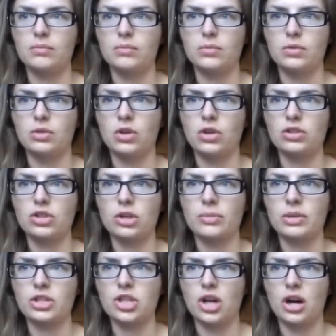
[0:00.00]
not so
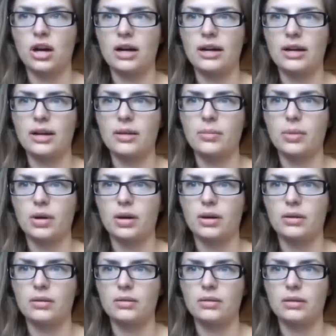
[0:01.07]
much I but
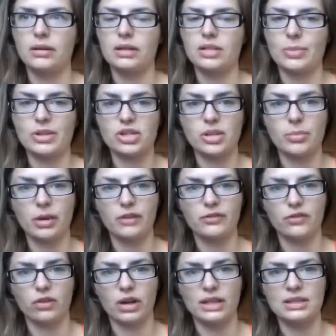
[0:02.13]
especially my
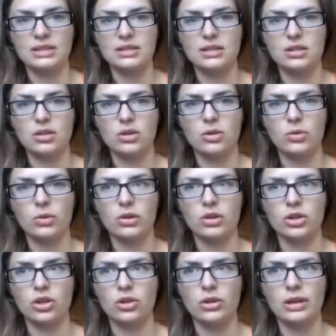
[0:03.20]
friends who were
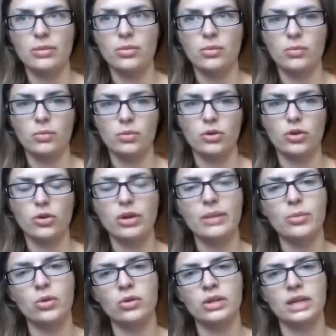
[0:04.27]
newly newly
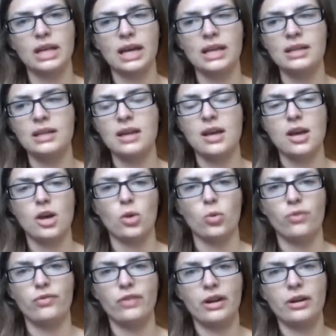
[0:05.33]
born again were
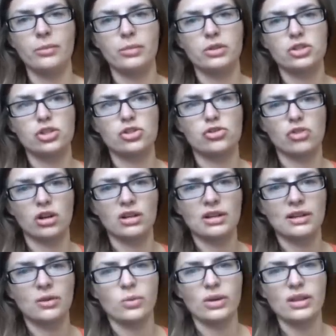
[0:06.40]
very much
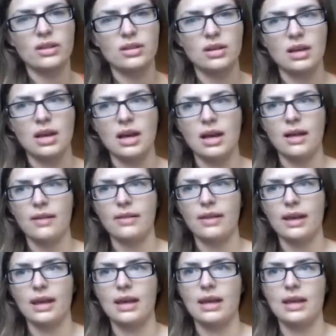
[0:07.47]
struggling with.
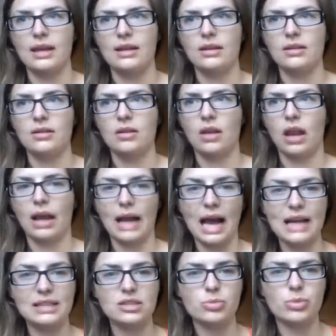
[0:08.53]
They like
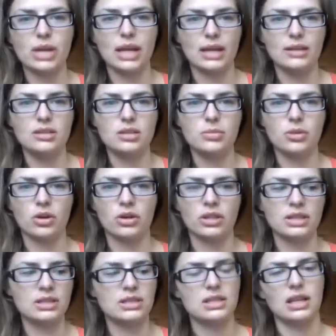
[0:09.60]
and me to be
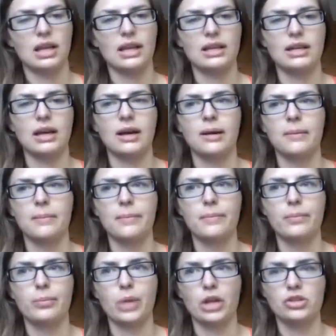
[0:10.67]
honest, like um,
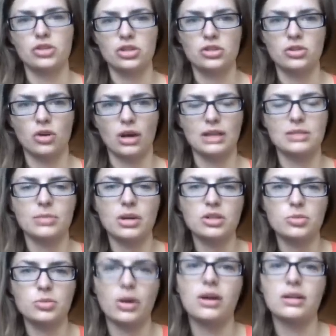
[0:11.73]
but just not as
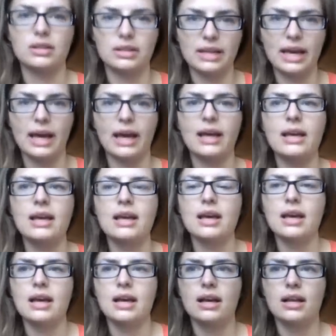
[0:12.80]
much. But yeah,
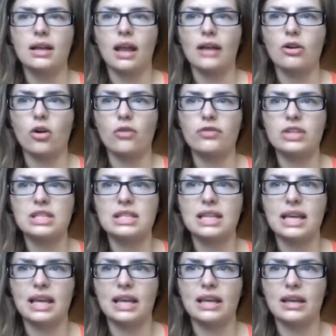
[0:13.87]
like
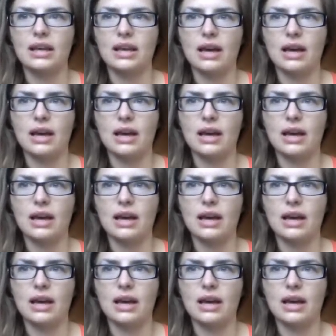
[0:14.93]
obviously,